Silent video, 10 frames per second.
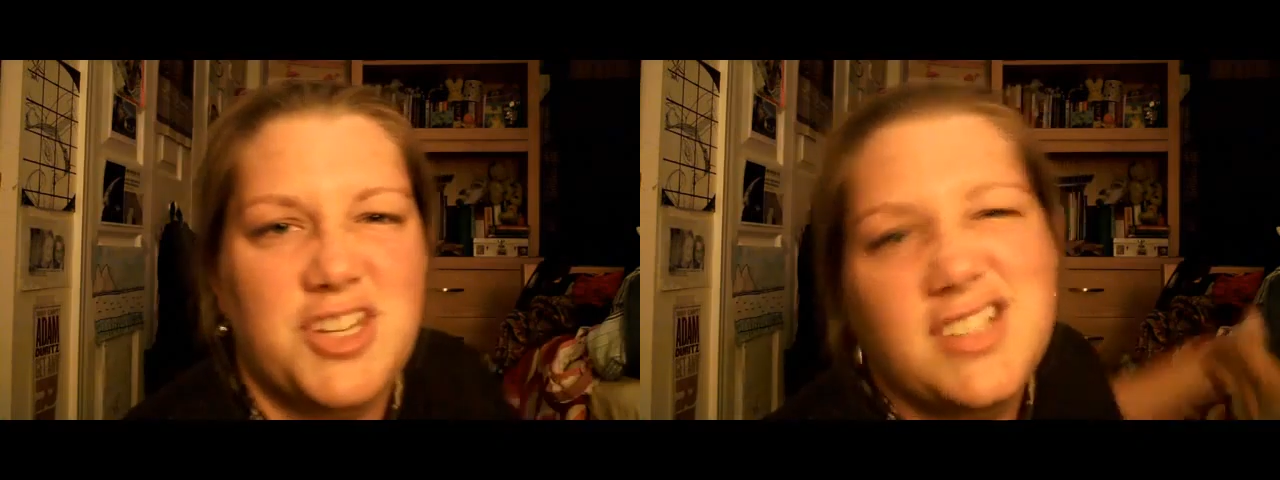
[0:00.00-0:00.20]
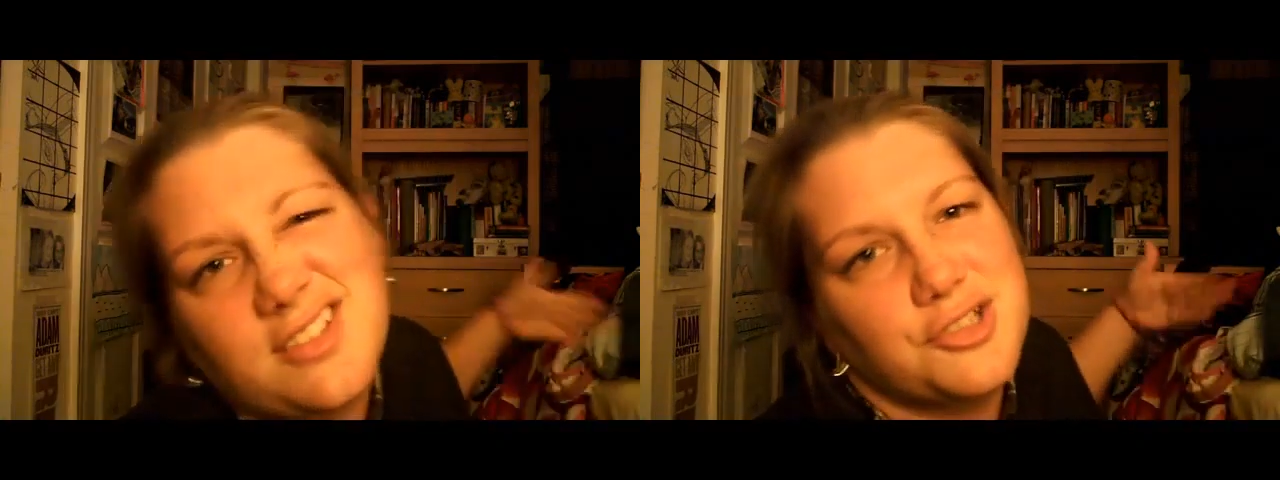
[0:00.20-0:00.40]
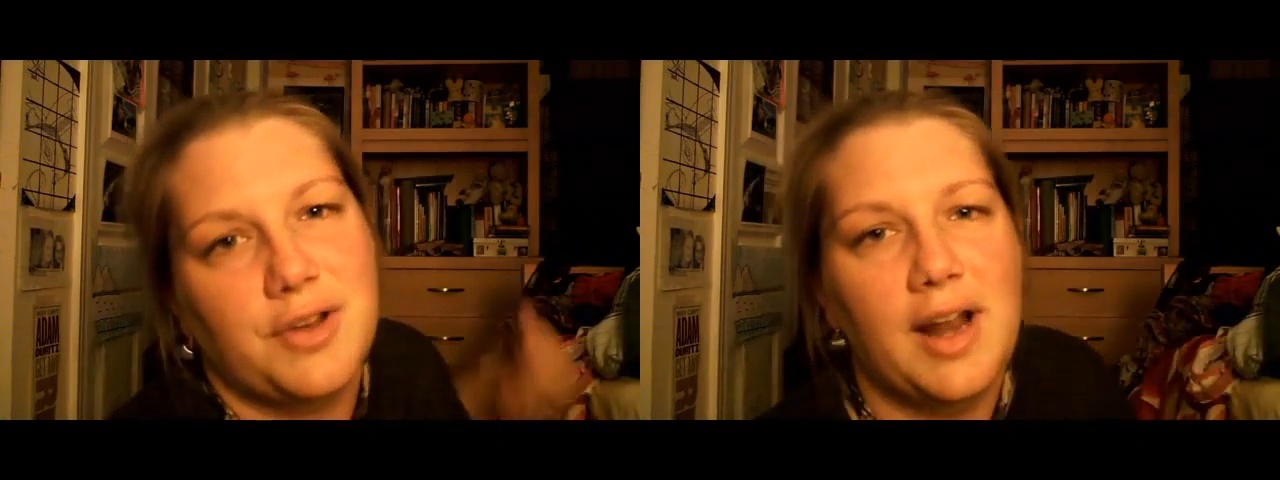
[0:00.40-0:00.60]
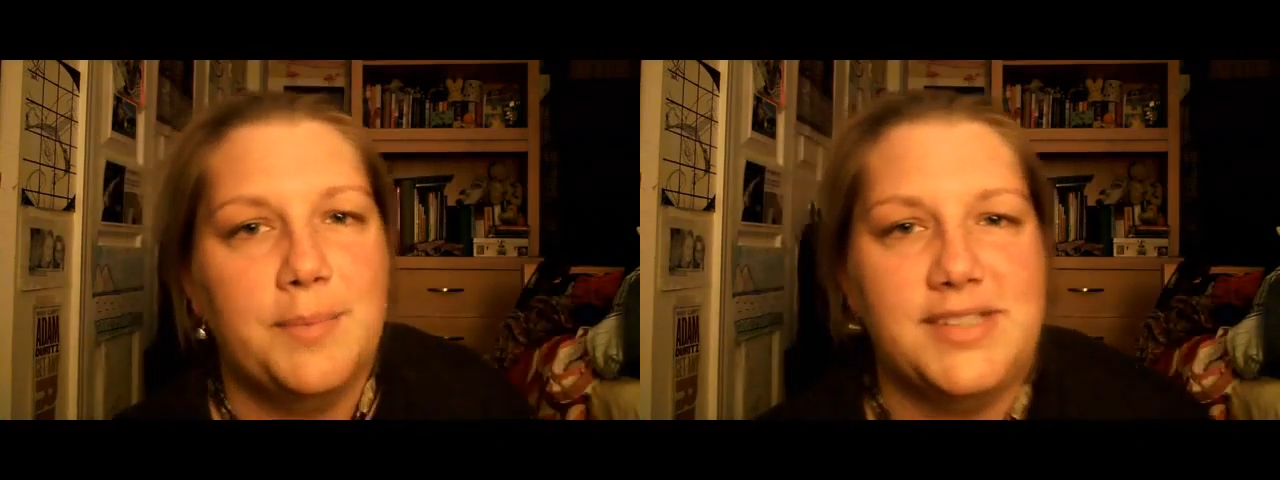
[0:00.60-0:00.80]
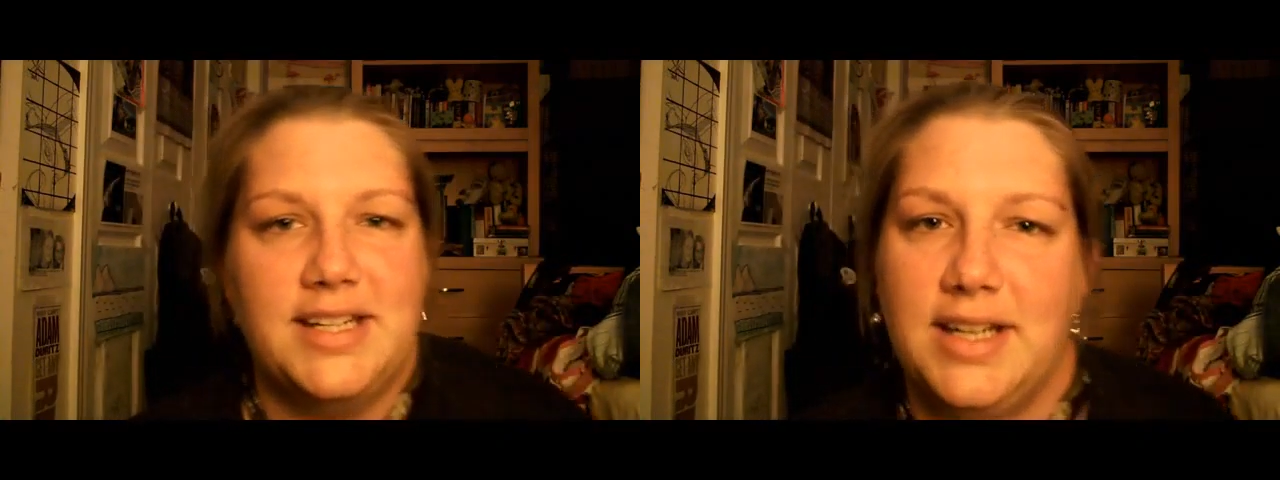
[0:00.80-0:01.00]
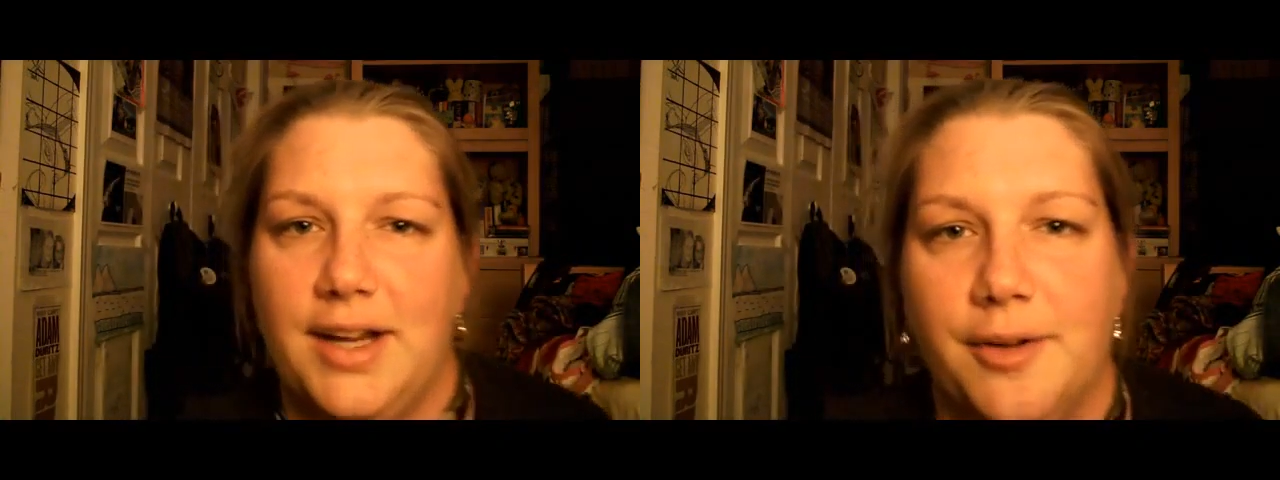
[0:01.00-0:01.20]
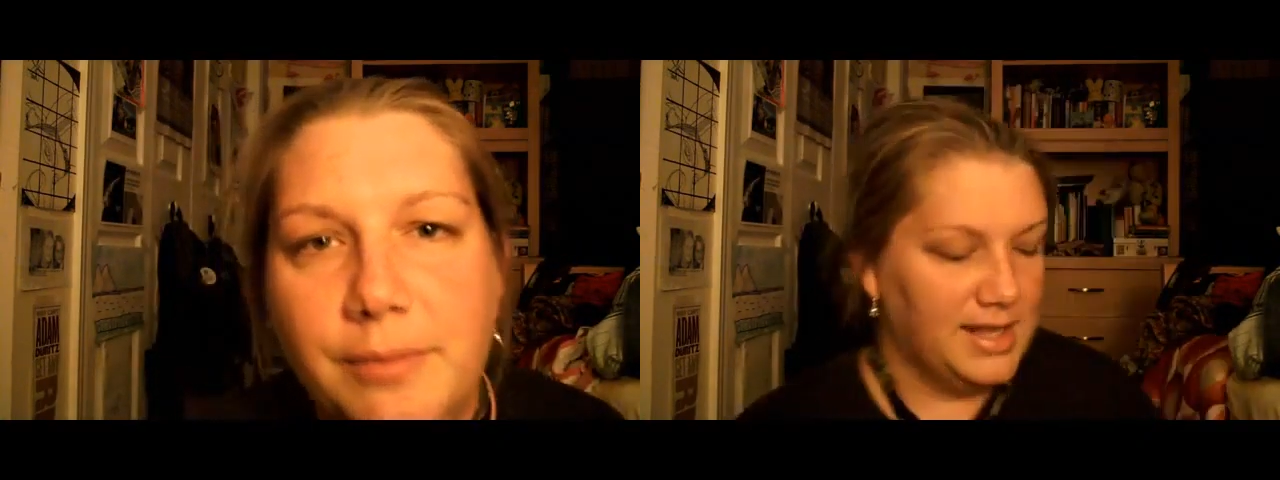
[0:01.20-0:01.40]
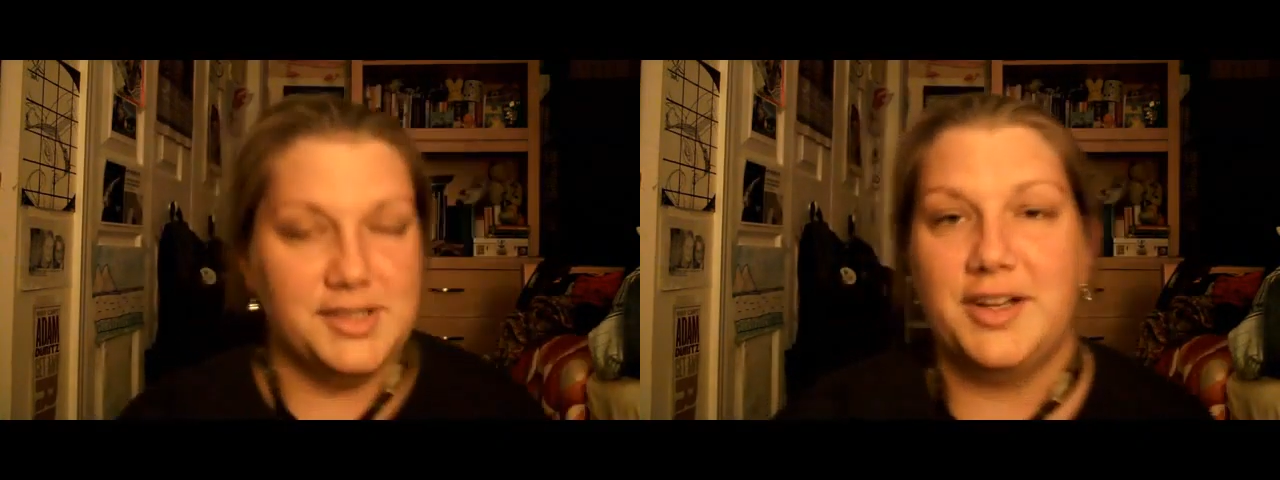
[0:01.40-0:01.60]
Just straight up sitting here.
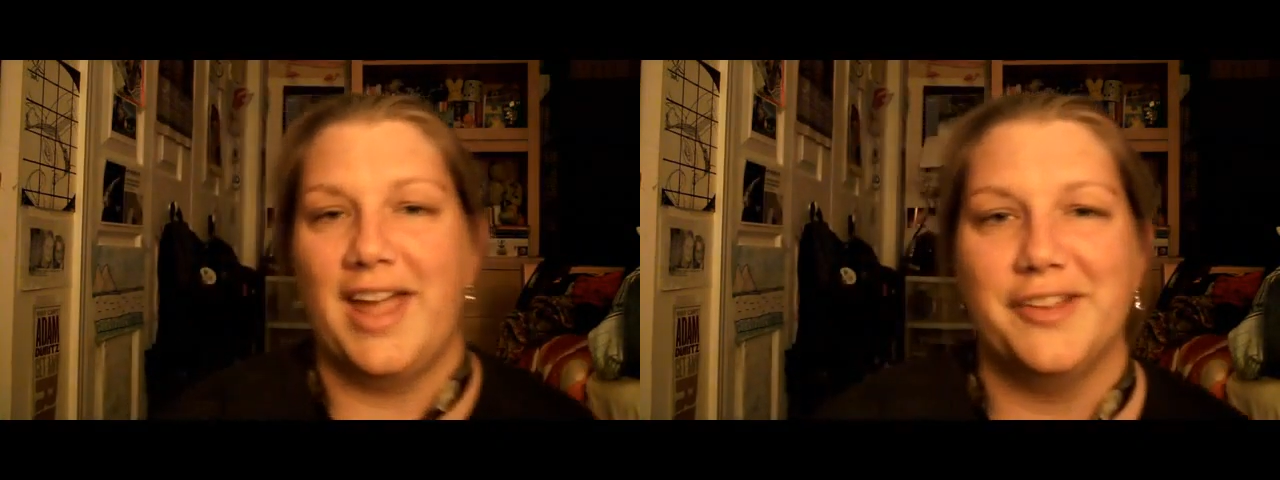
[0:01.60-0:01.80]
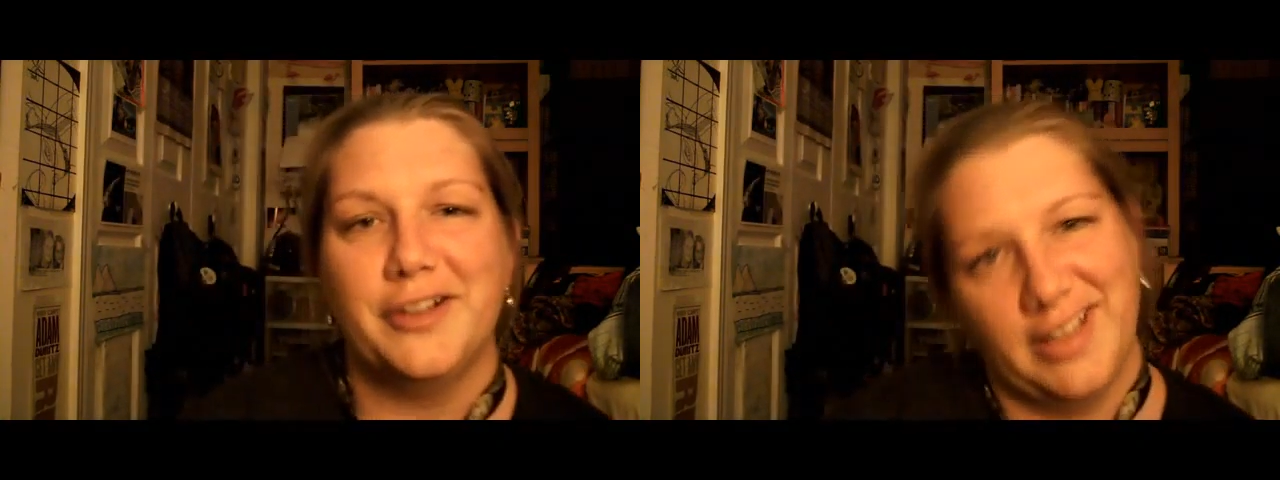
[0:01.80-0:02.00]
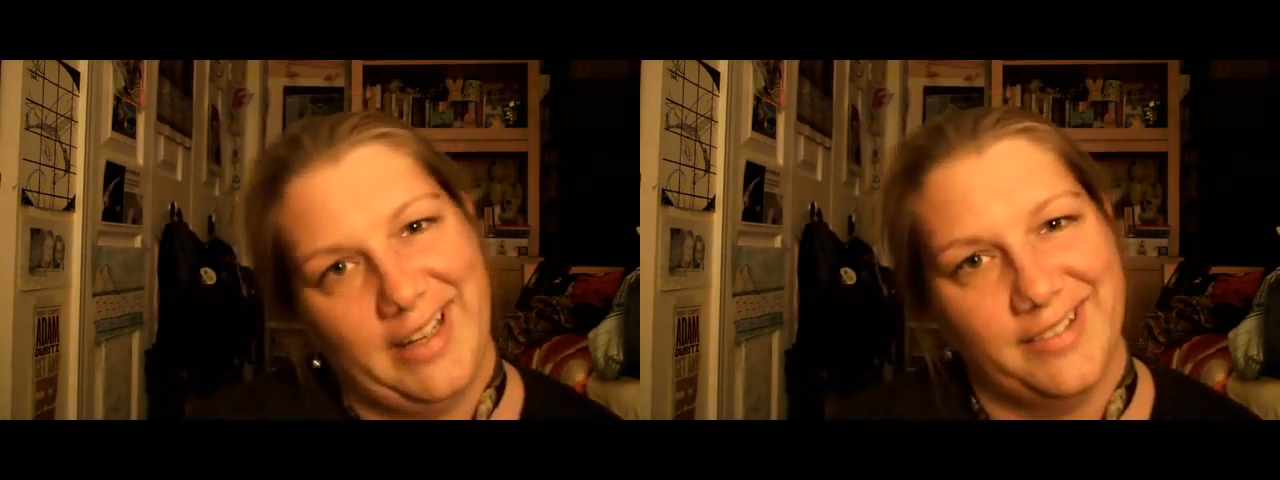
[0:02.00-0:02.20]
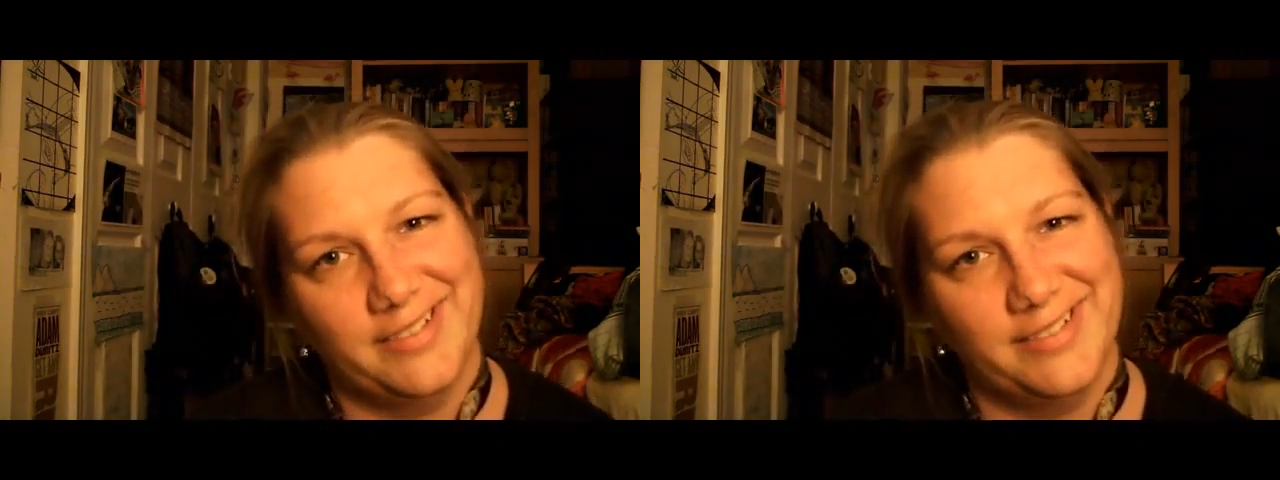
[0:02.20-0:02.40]
It's okay, they're clean.